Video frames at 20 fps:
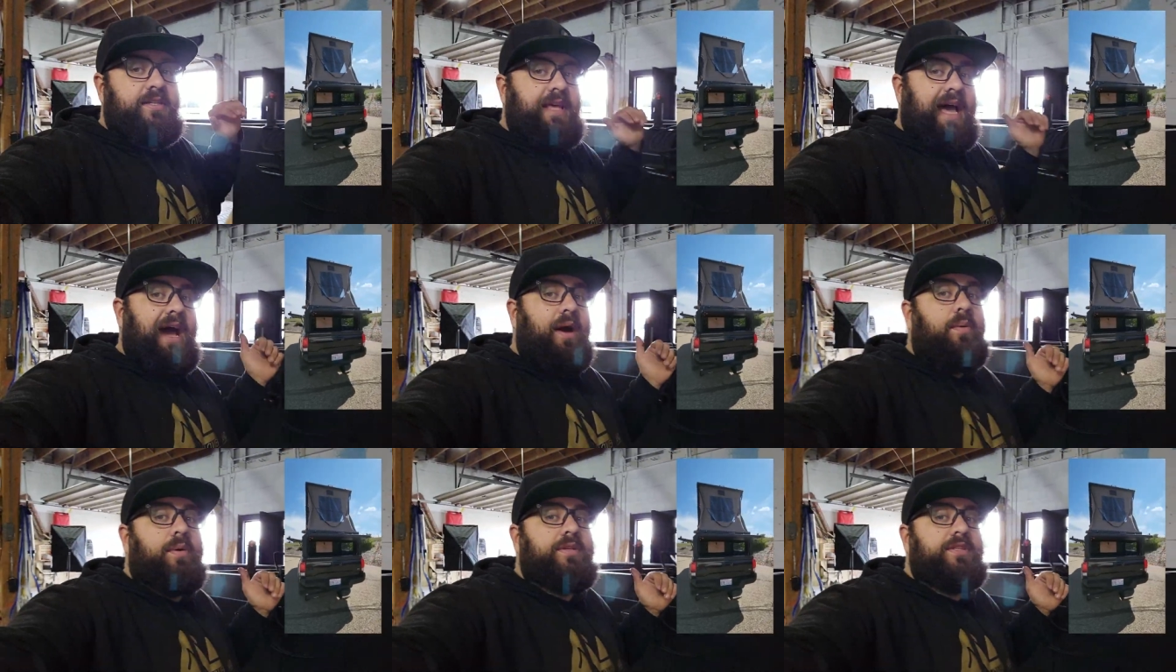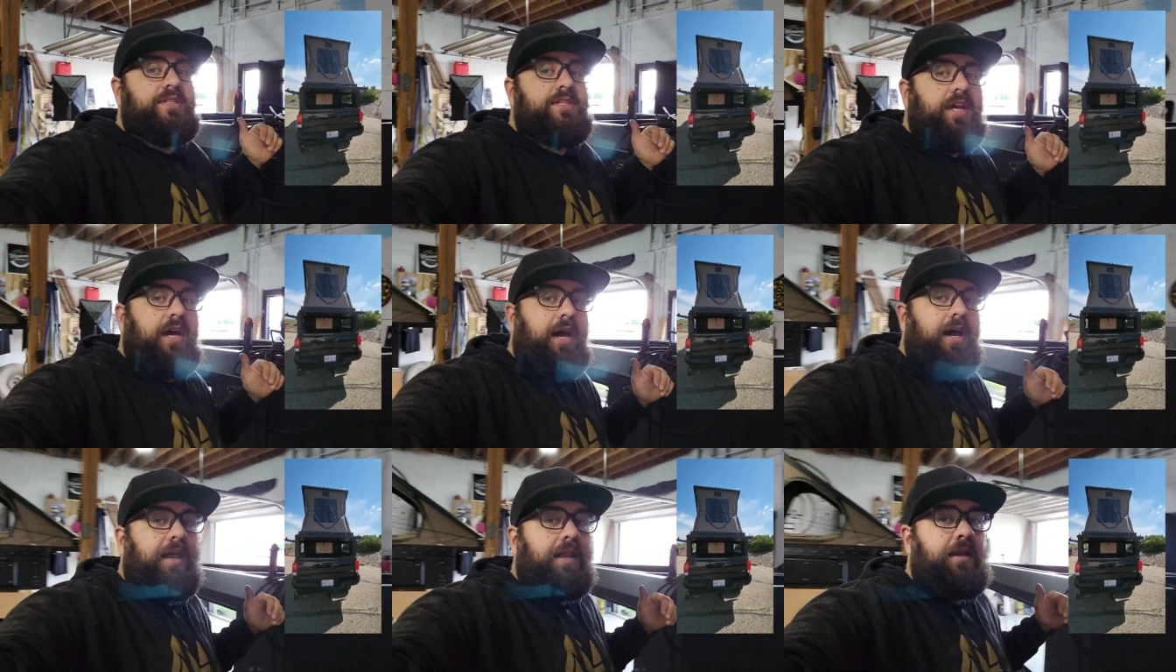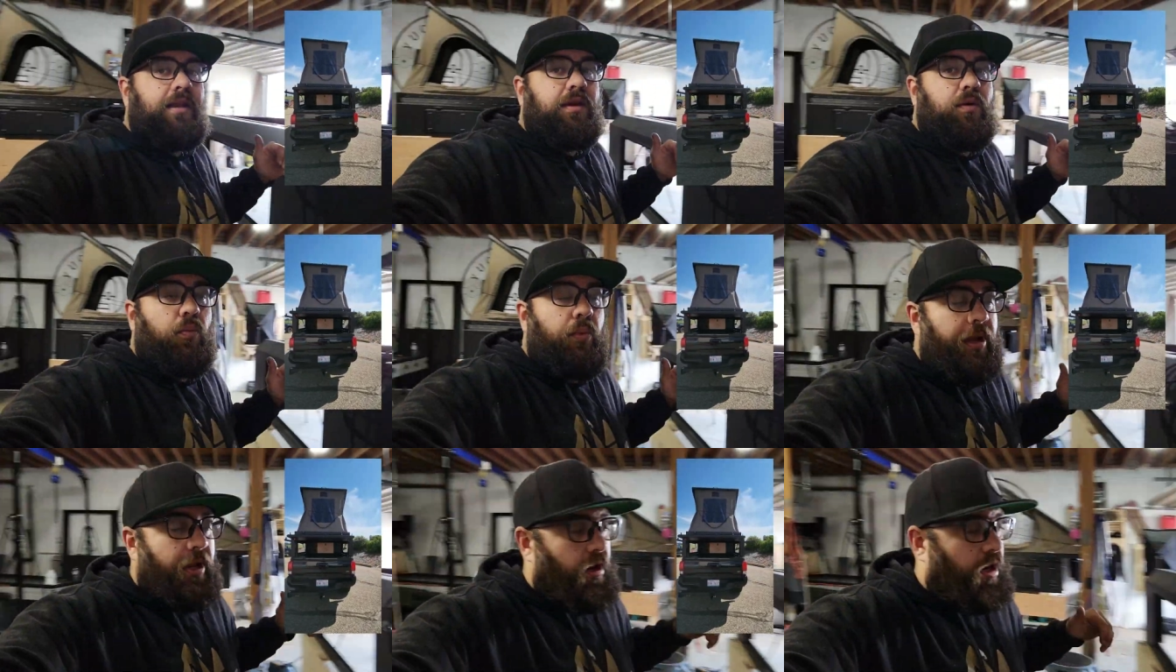that one's
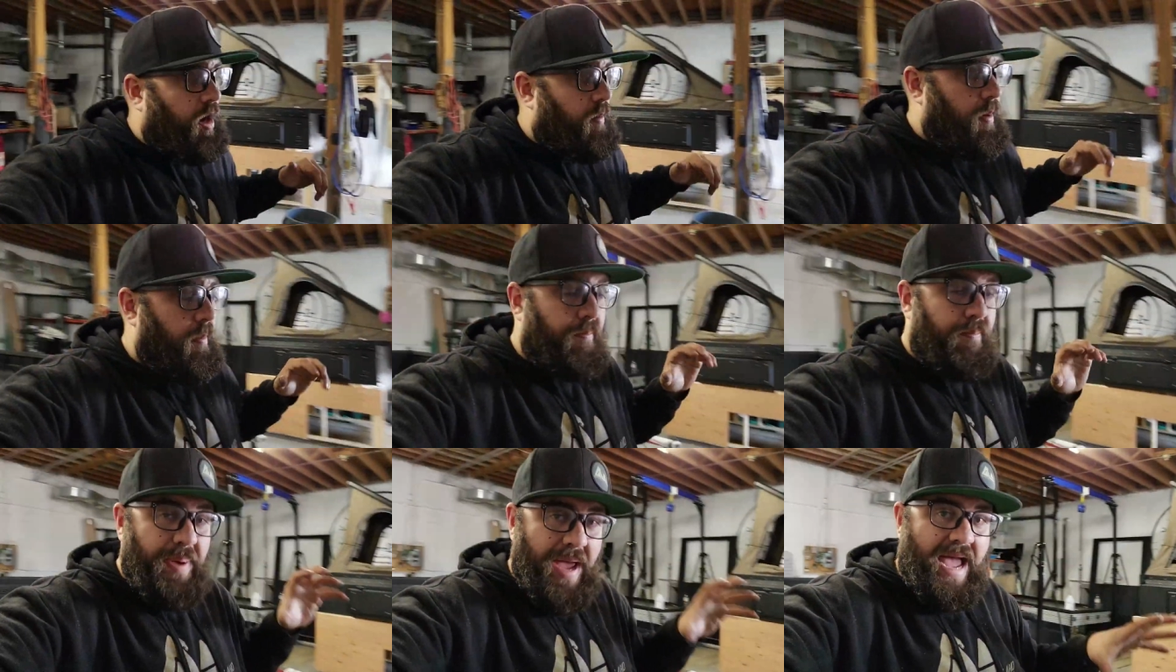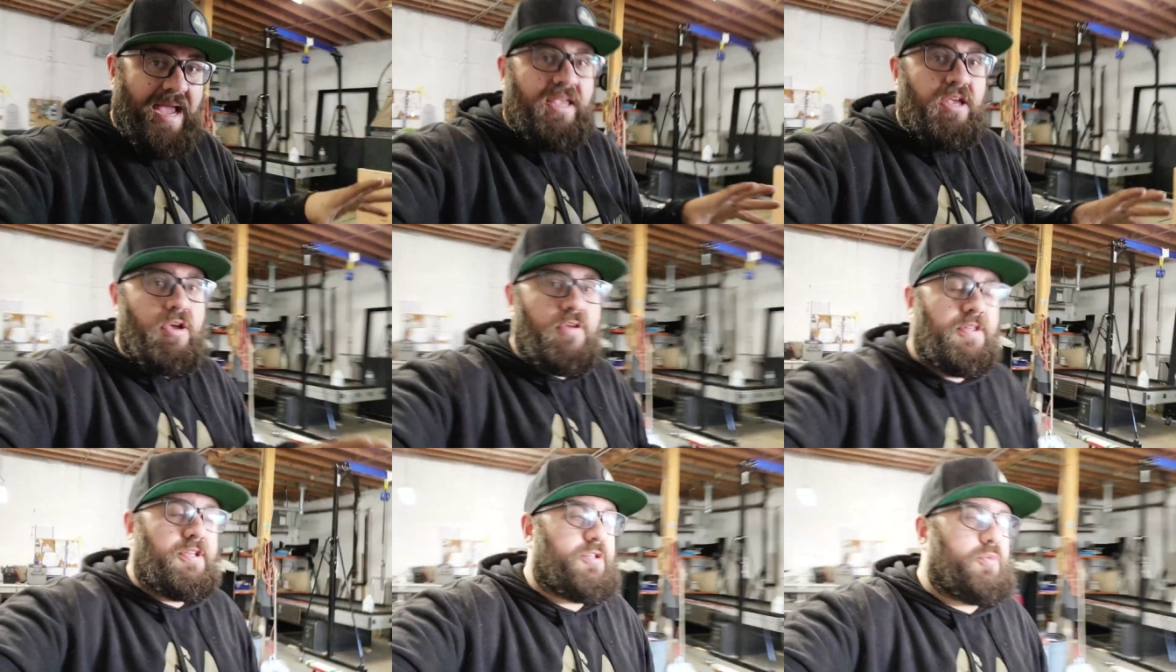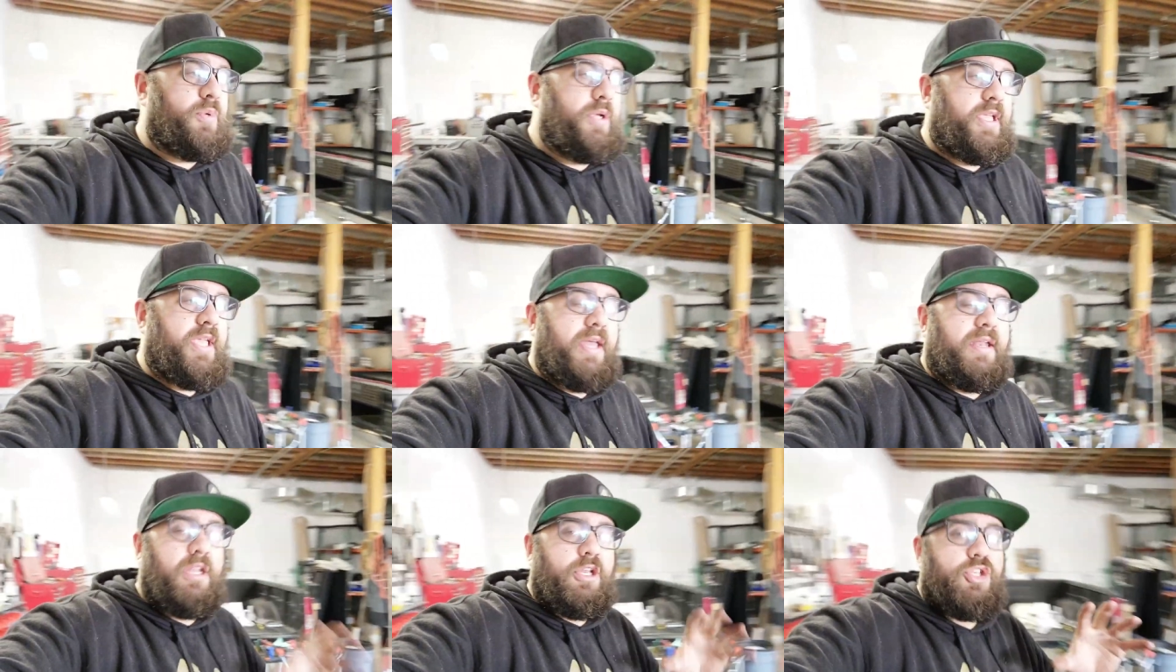done, we are coming back here this
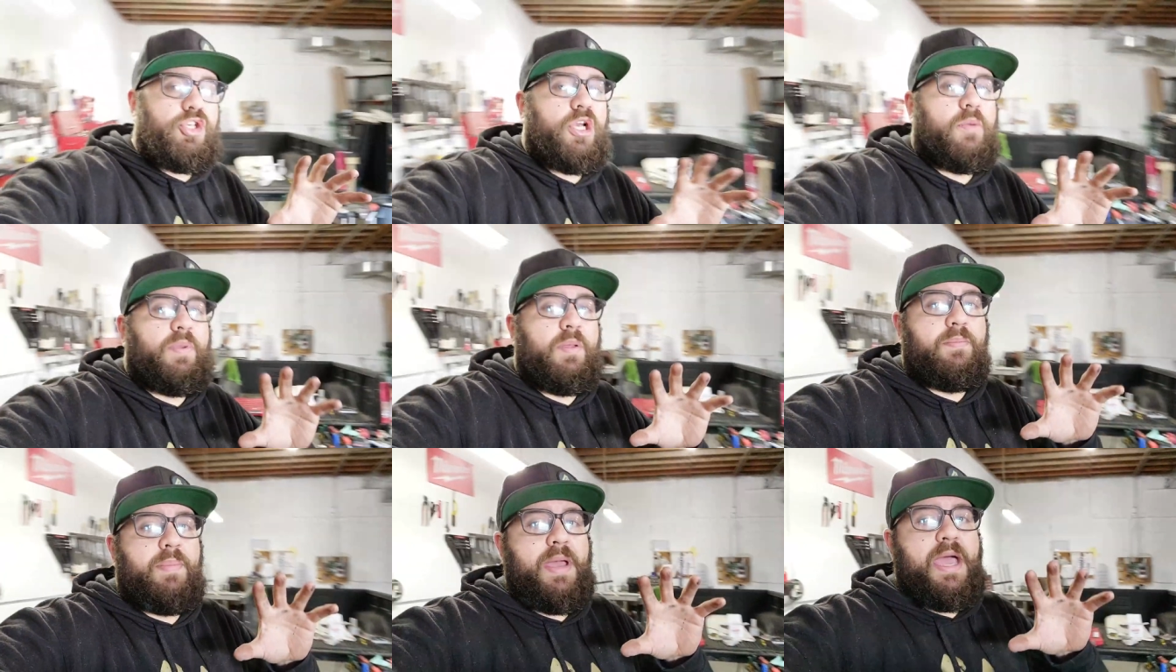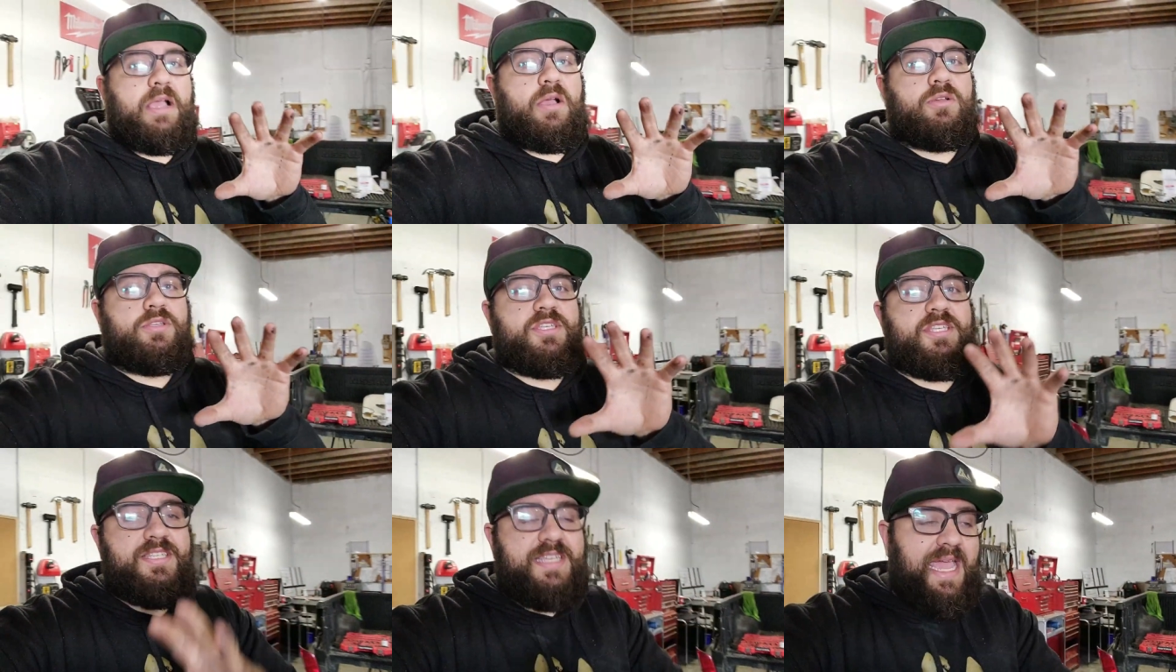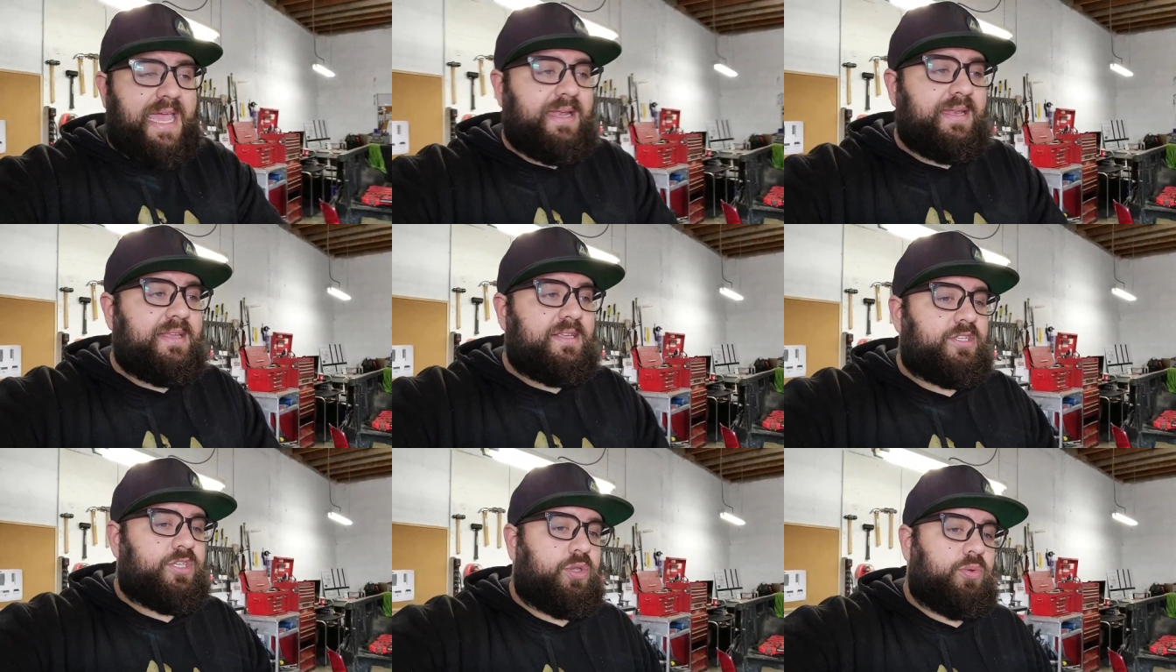weekend and jumping back on
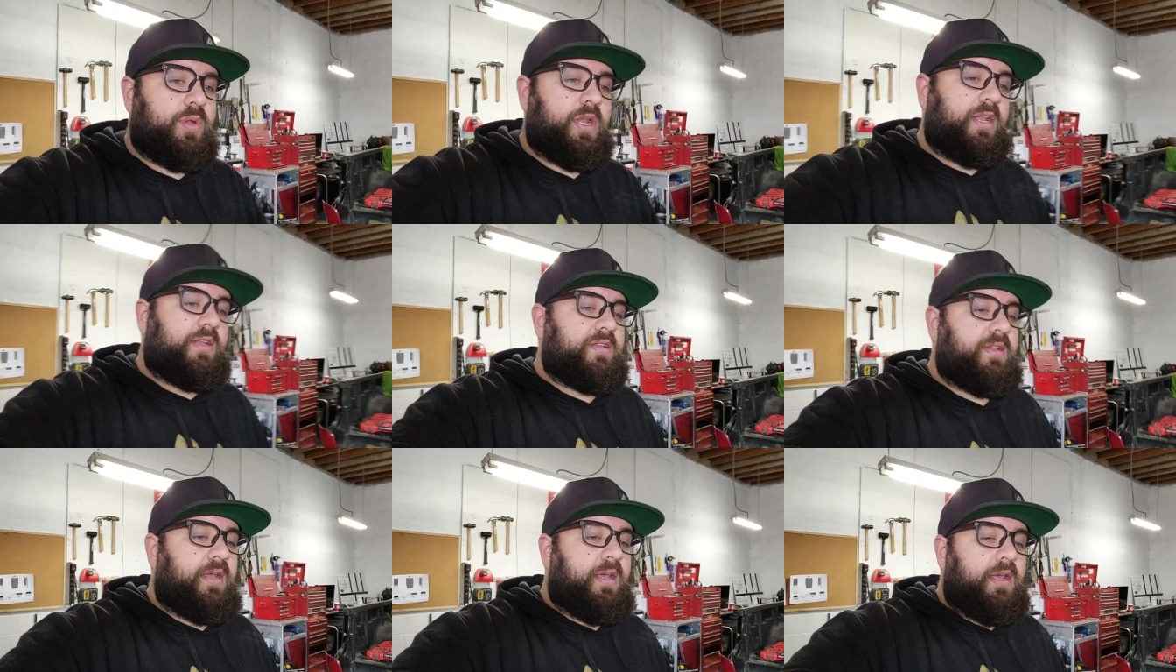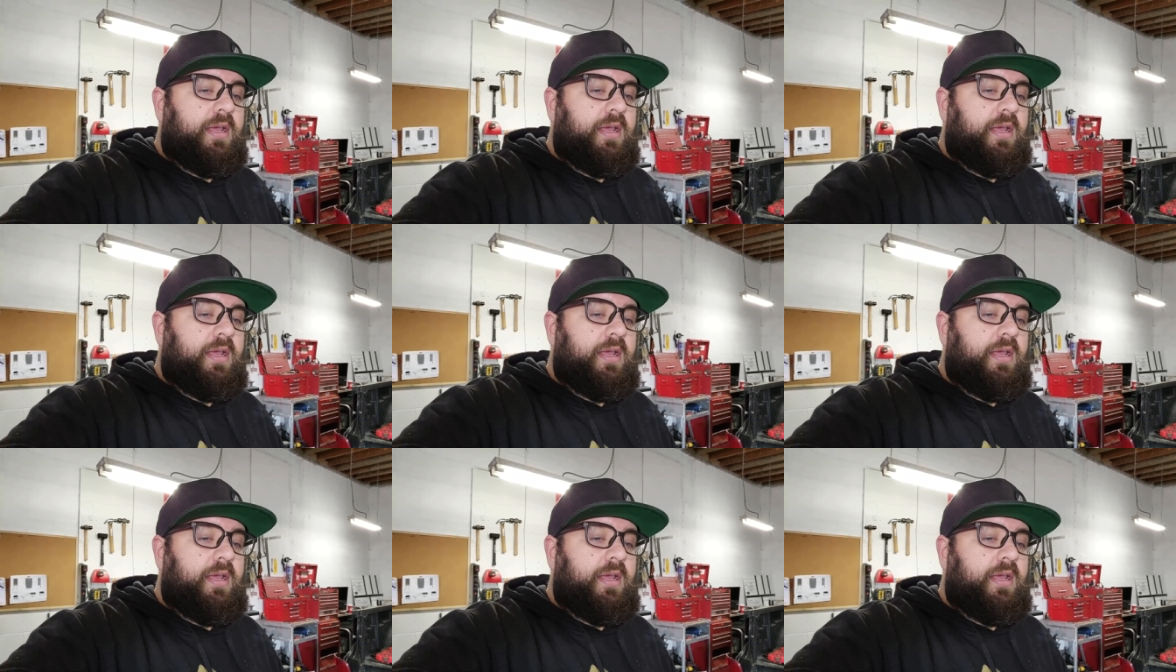Sandy's unit.